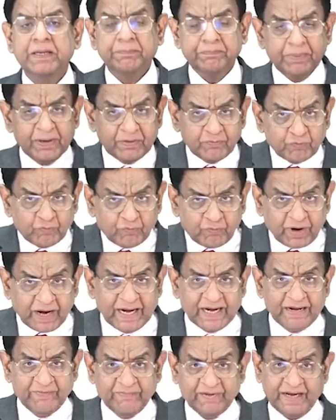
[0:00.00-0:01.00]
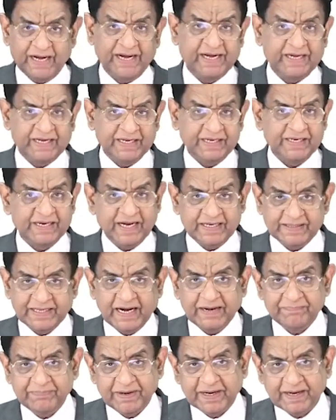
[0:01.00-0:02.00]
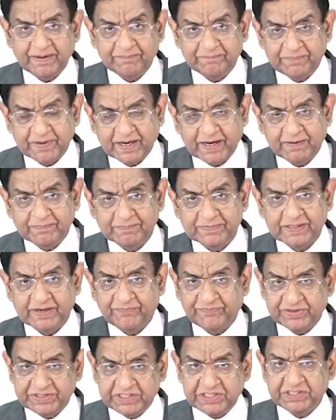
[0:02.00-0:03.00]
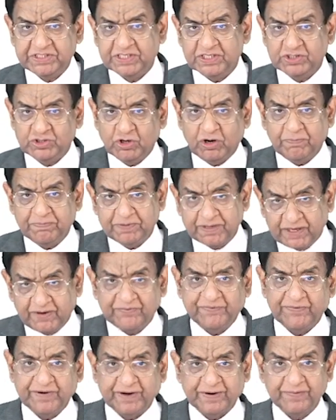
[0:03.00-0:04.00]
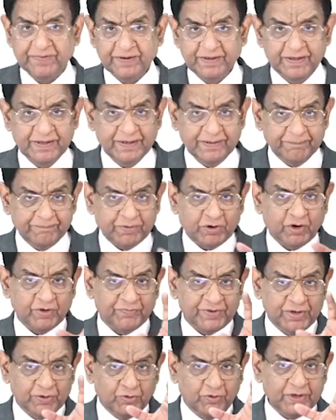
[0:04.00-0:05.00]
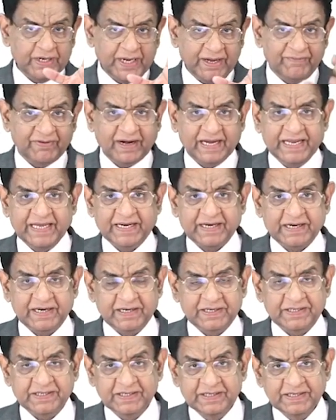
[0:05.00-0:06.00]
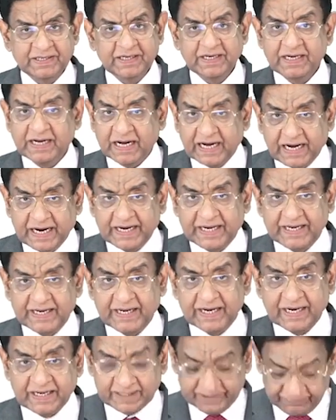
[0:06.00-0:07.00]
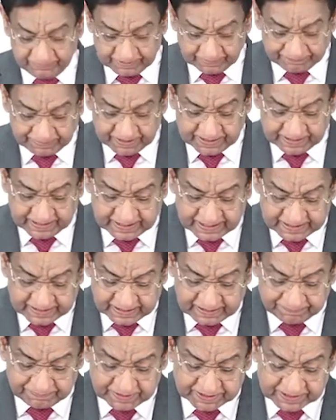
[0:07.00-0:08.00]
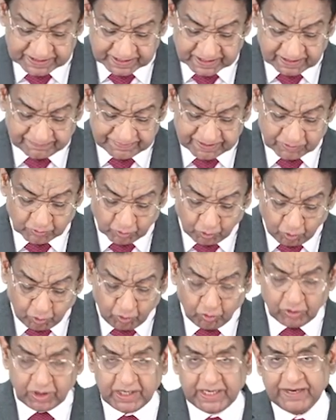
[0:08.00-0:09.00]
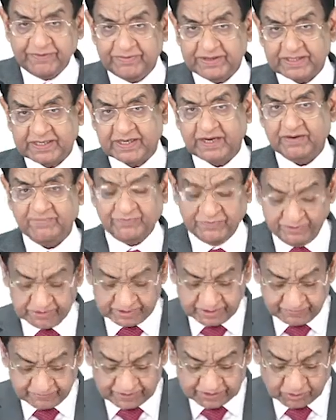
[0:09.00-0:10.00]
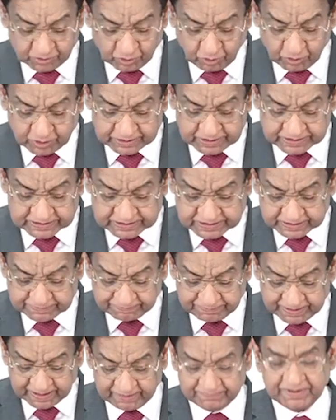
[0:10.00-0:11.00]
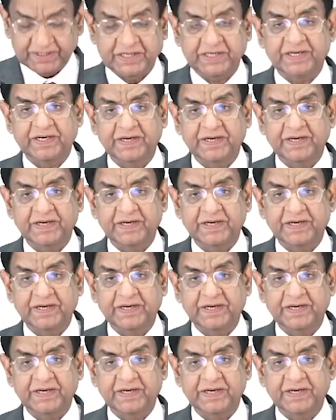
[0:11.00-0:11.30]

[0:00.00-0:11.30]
But wide variety, and that become the physician job tougher, because we don't have clear-cut idea if the patient, elderly patient coming only with confusion with no other such parameter.